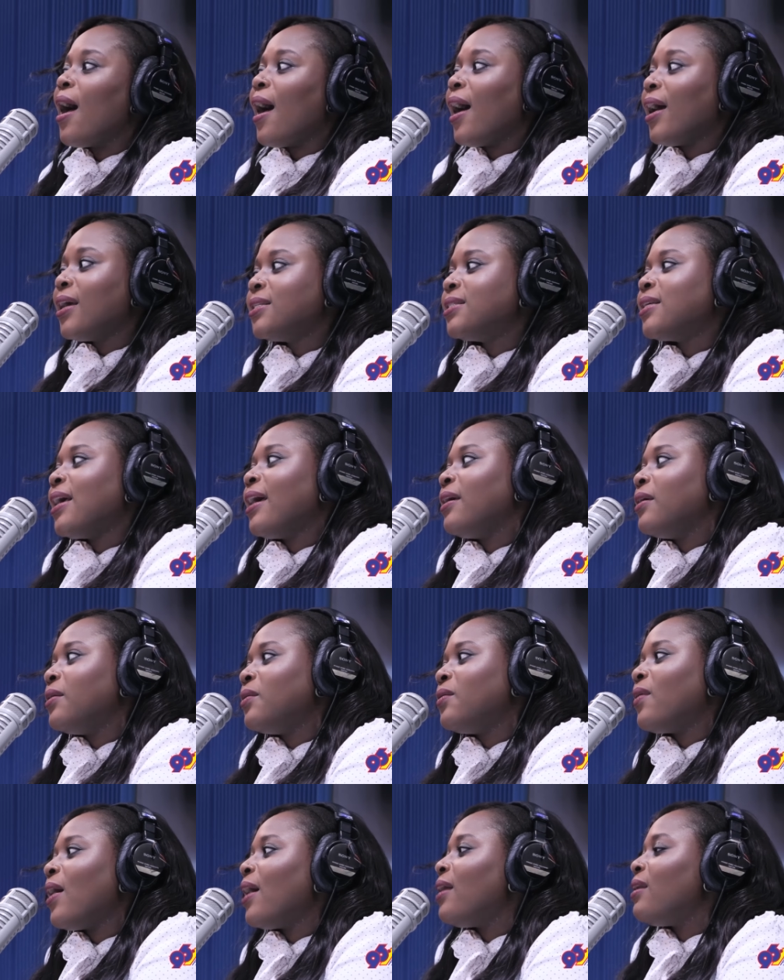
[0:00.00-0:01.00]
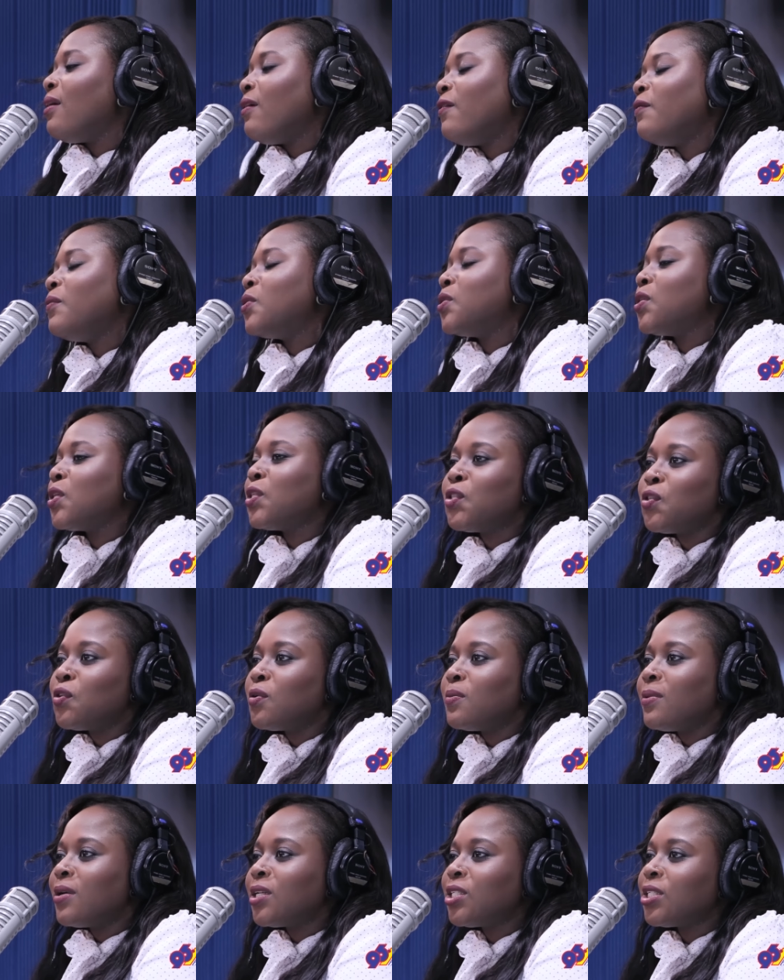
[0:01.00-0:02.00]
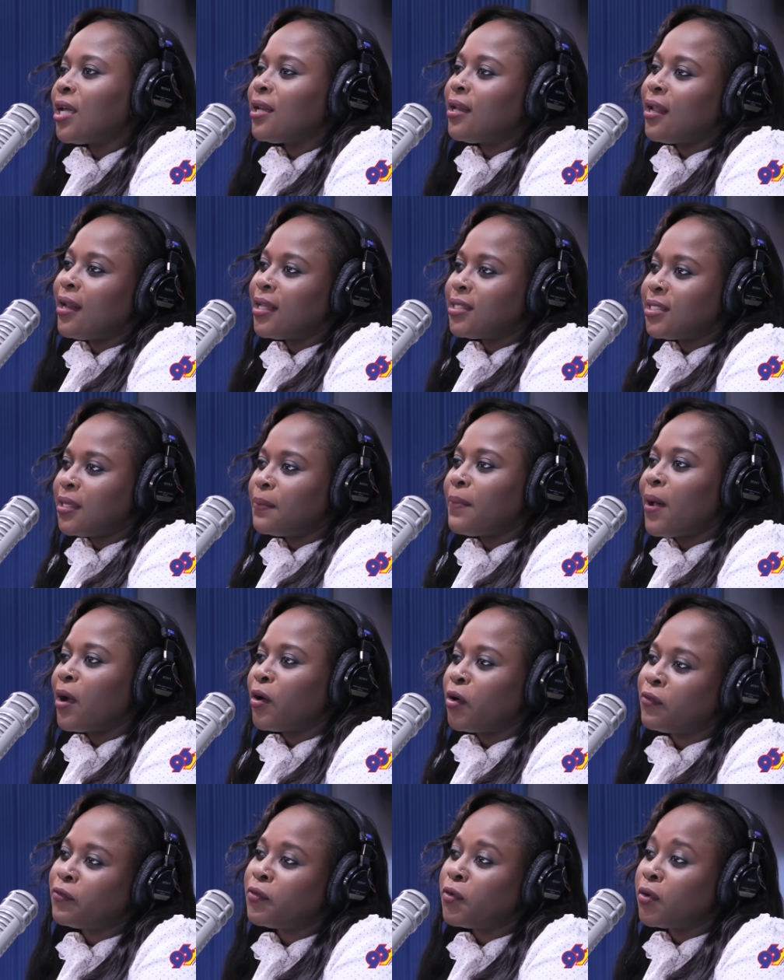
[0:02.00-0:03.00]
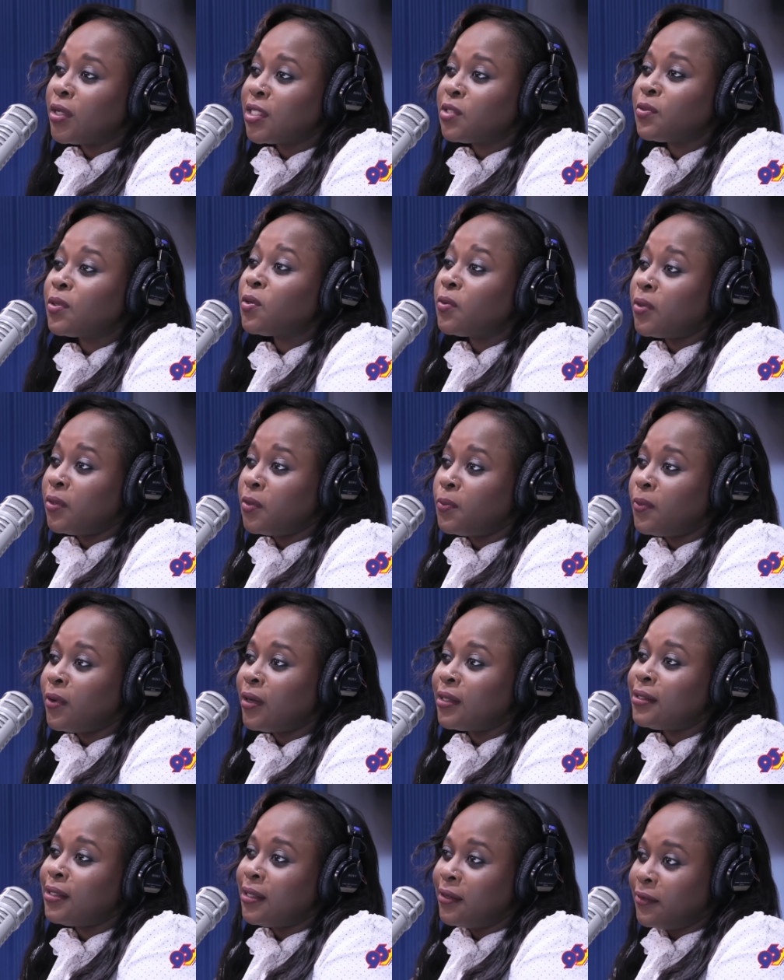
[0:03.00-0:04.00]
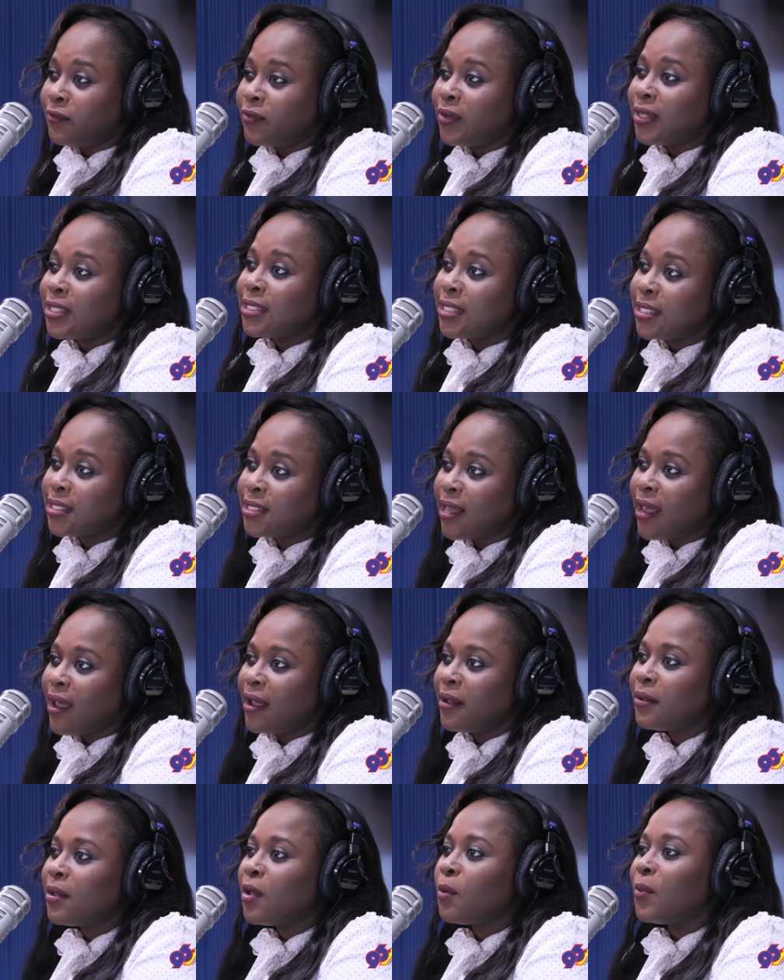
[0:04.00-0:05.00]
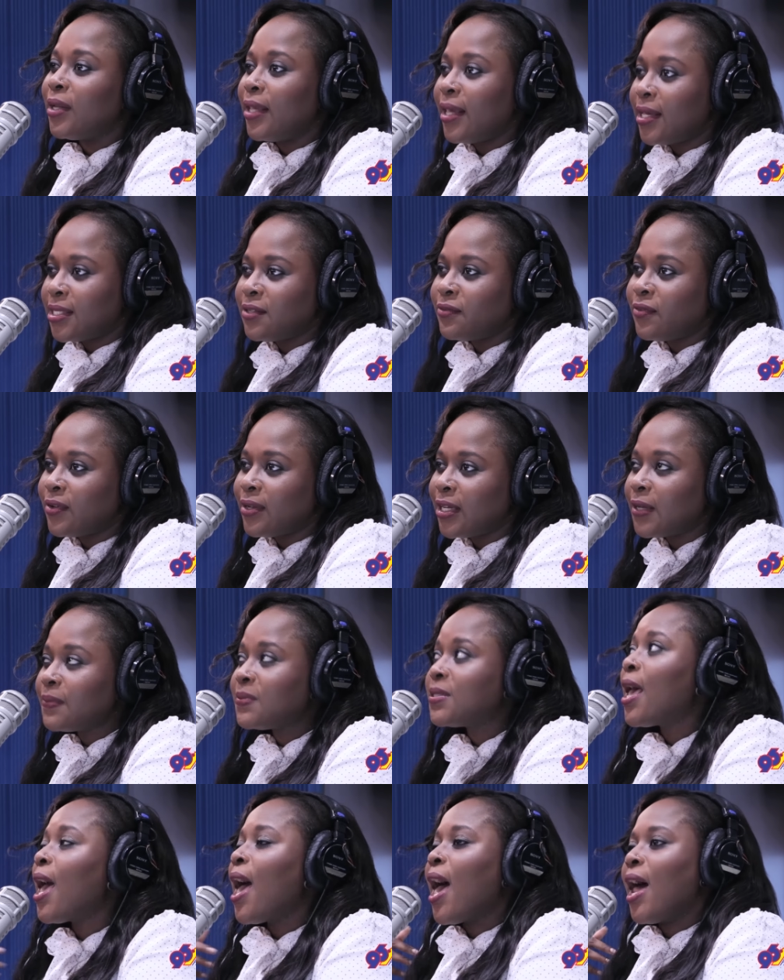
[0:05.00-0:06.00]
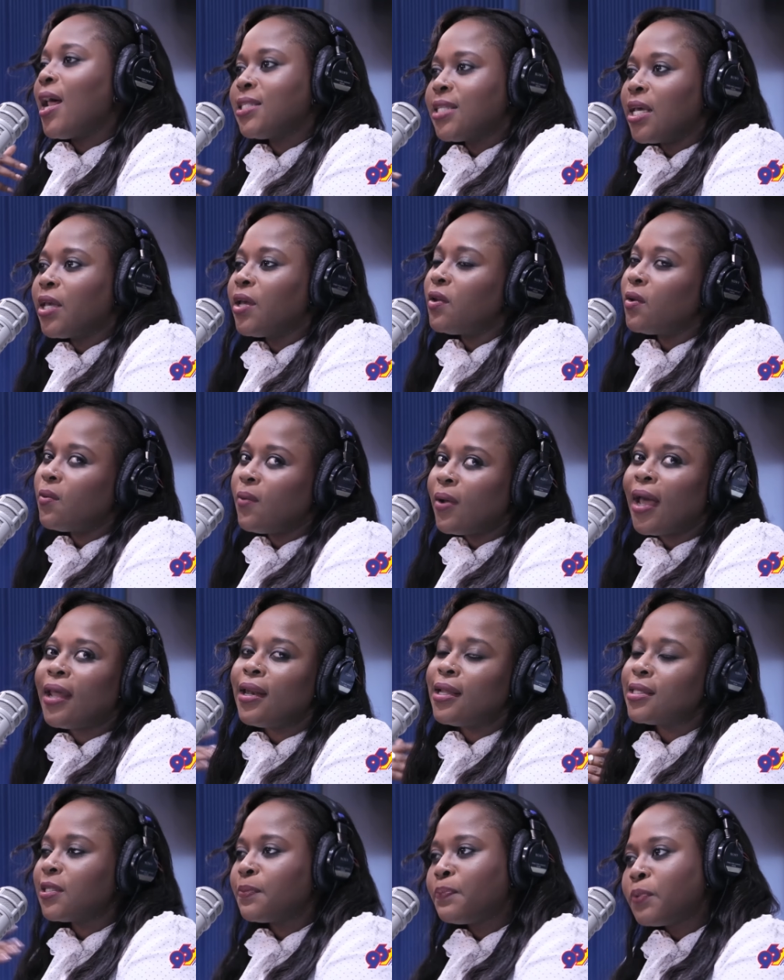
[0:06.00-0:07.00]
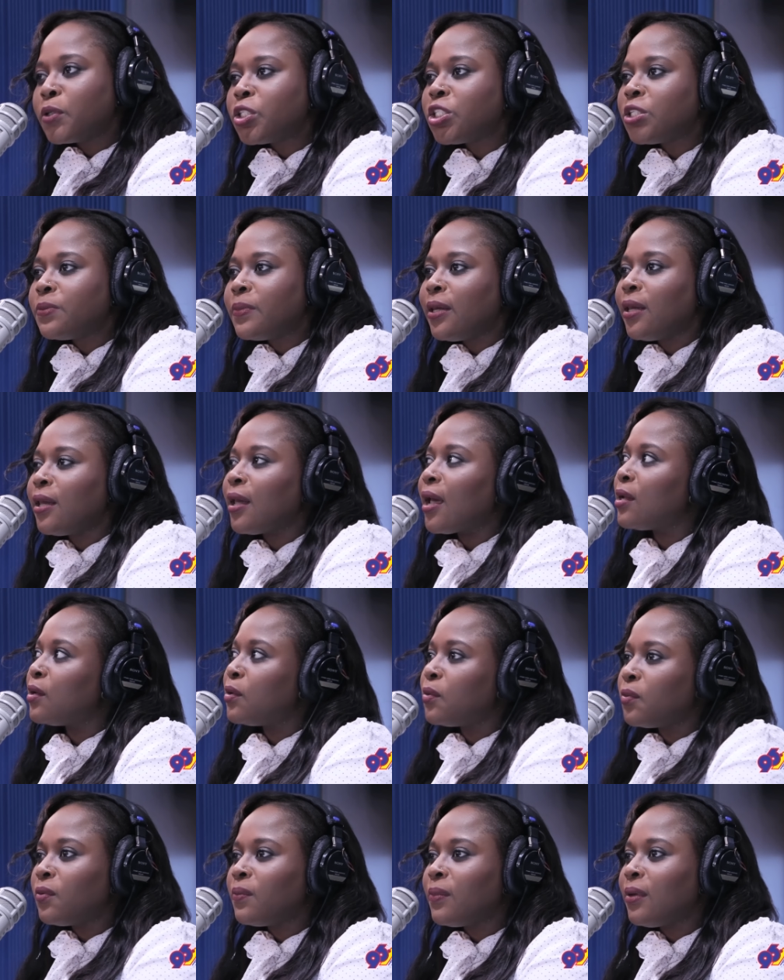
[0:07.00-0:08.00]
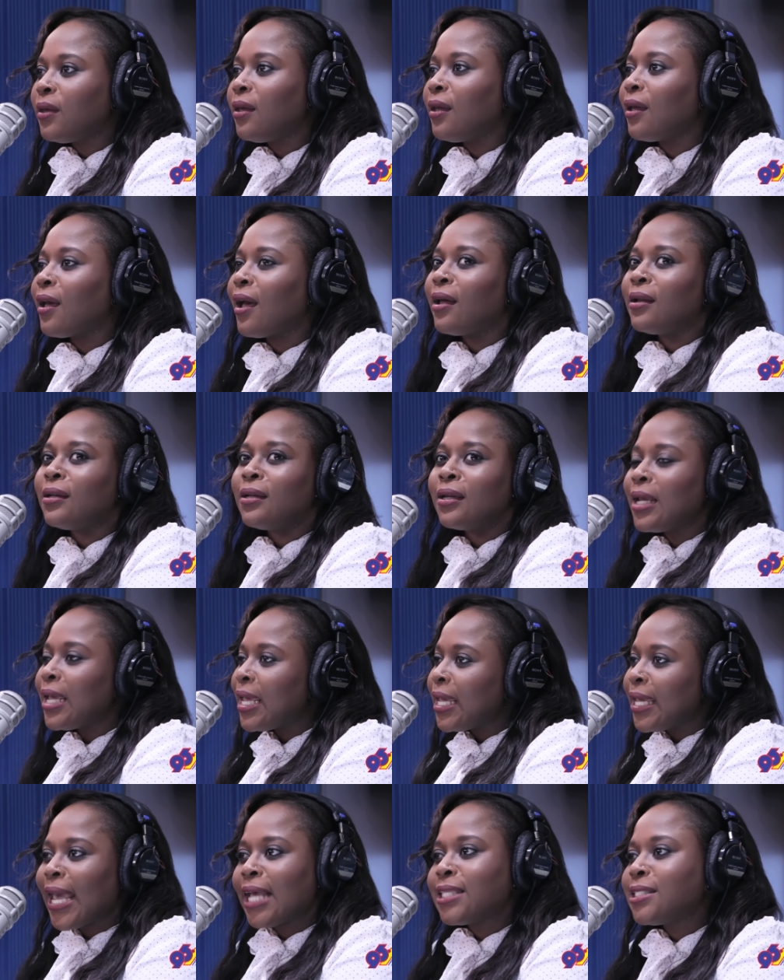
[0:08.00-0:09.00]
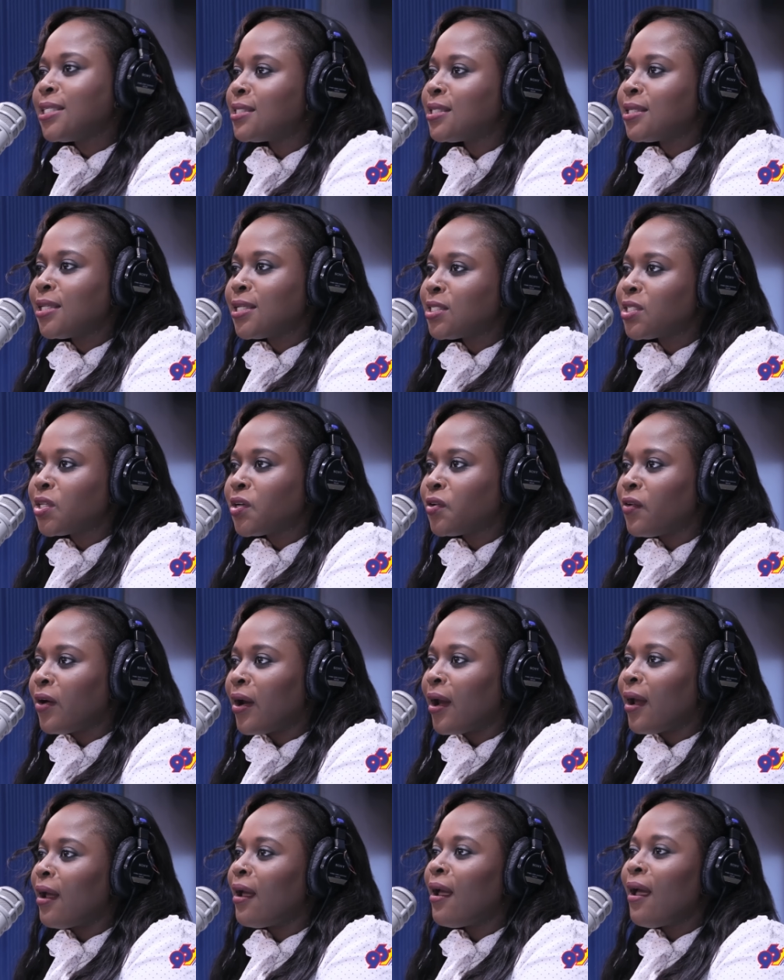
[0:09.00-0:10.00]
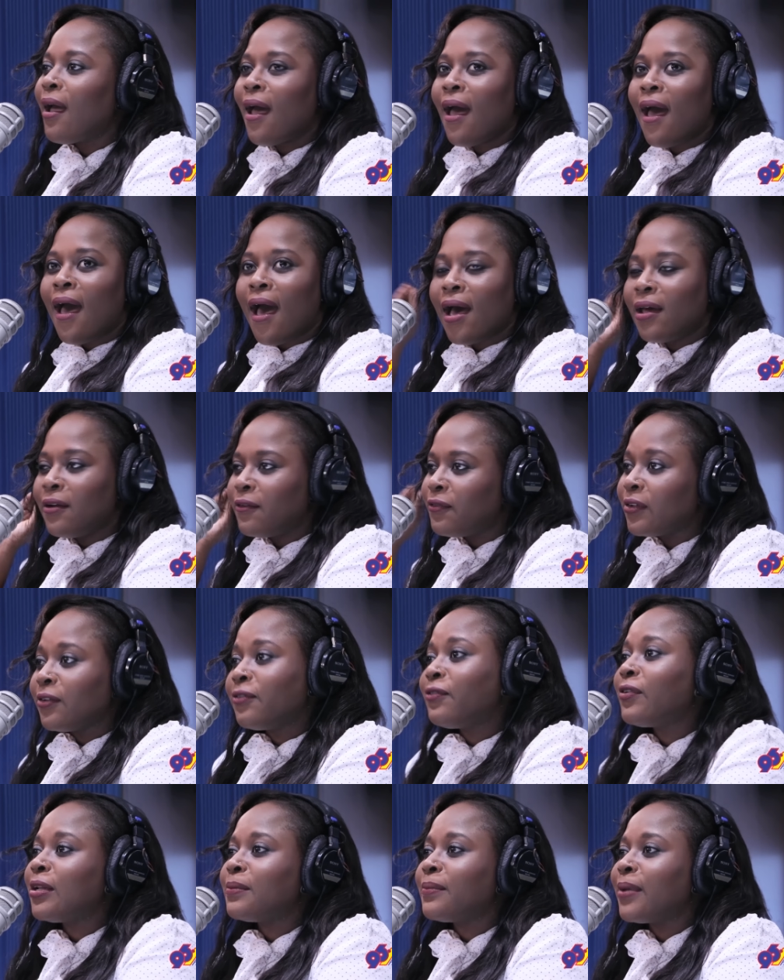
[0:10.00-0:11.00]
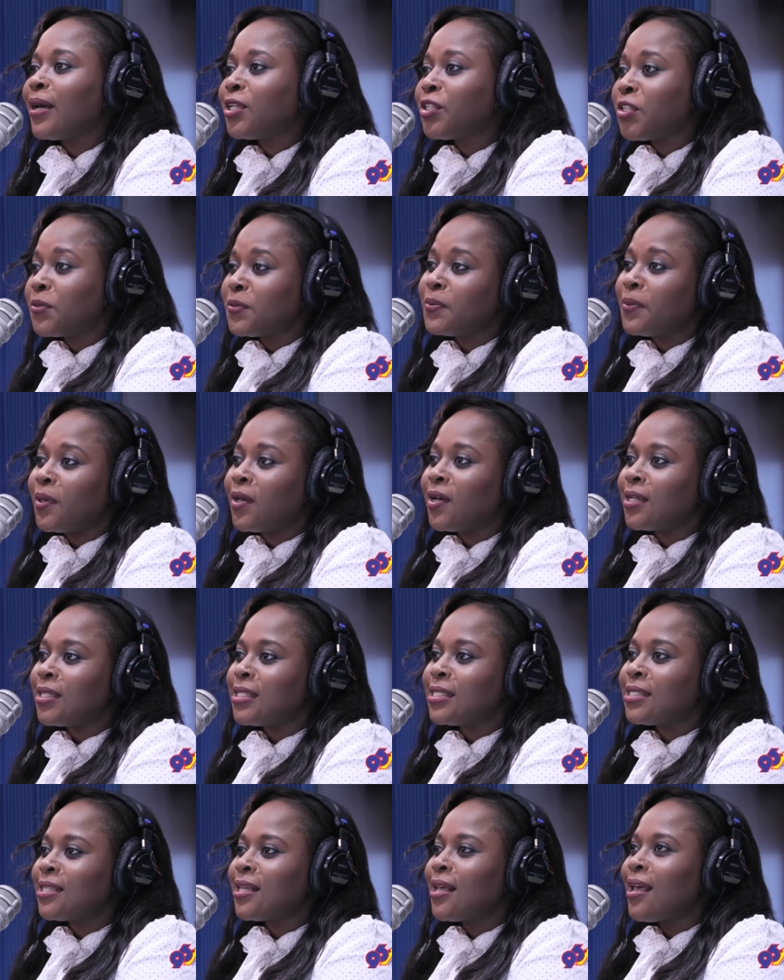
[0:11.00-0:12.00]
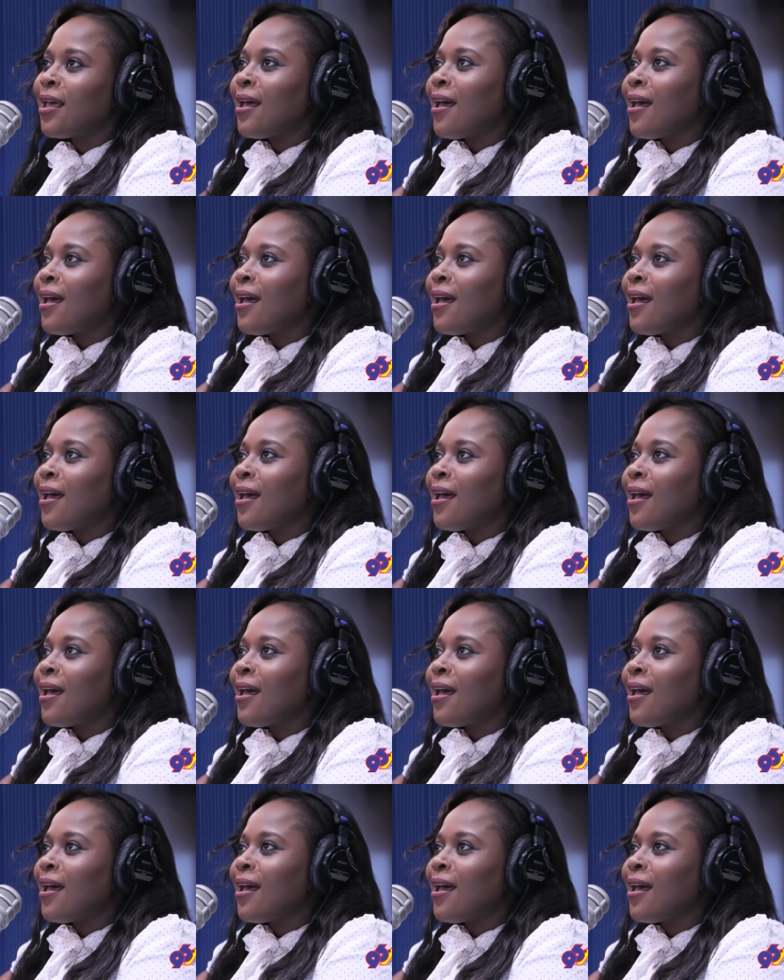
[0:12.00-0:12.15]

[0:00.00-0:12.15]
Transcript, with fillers: I said, you know, I love music so much, and then I did background vocals for Kerwin Du Bois, The Influence this year with Casey Phillips. I was like, you know what, I need to push me and do me and get into this career and fulfill my dreams because